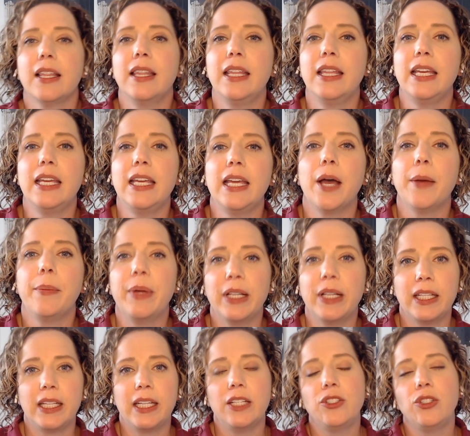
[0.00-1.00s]
the
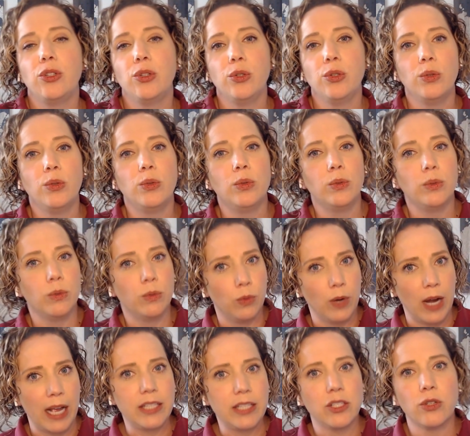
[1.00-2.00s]
ability to
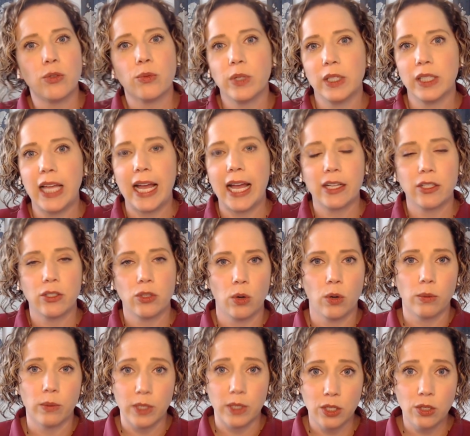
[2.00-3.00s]
rest, relax,
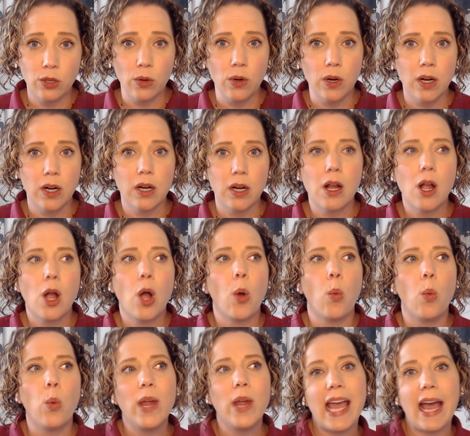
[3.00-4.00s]
or restore,
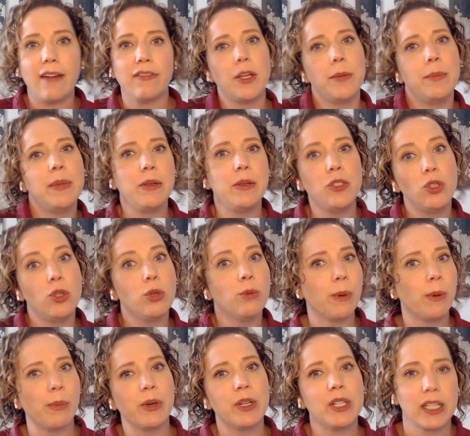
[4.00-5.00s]
we have to be
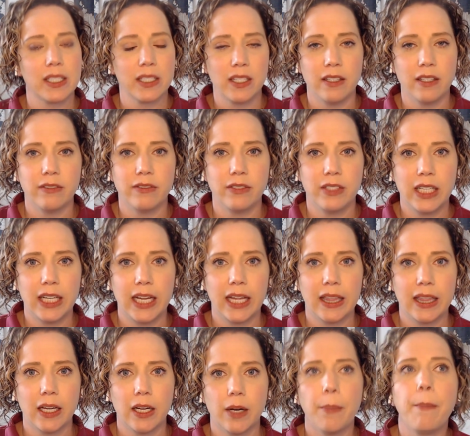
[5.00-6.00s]
super productive to
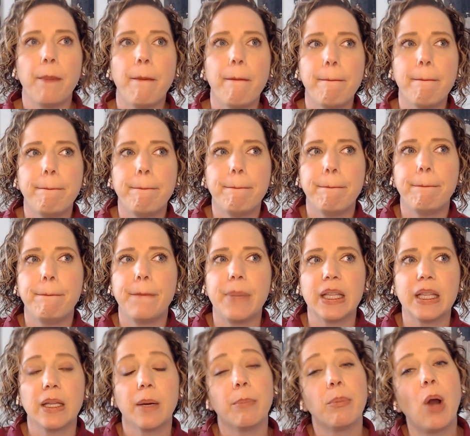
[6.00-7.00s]
get there.
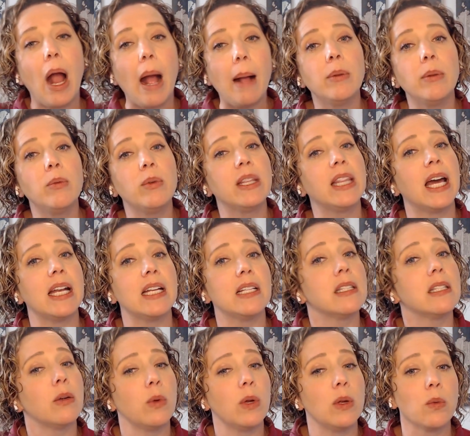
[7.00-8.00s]
But the problem with that
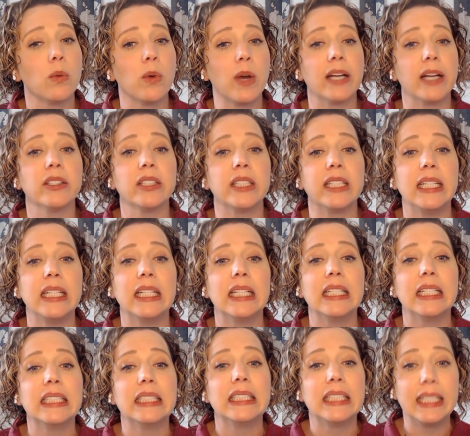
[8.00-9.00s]
is that we rarely
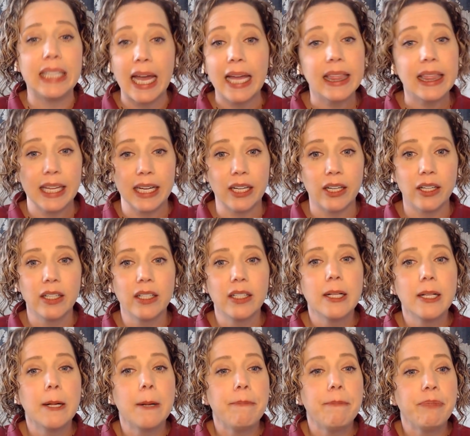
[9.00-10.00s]
get there.
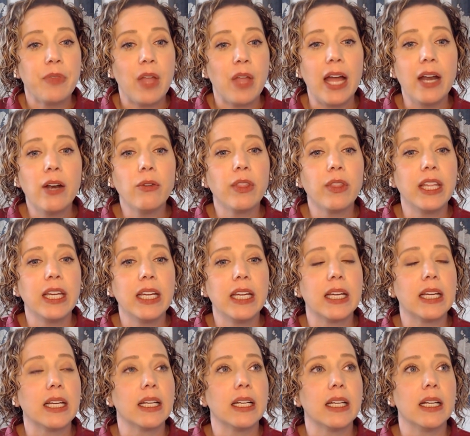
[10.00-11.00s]
I don't
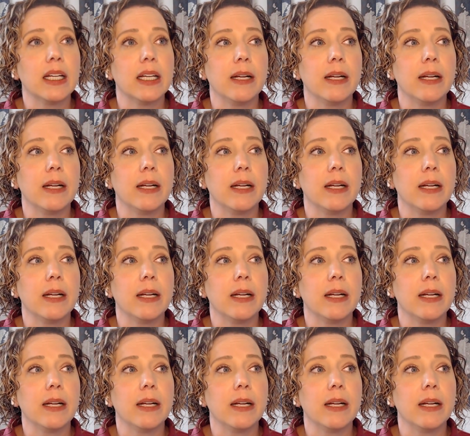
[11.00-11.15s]
think,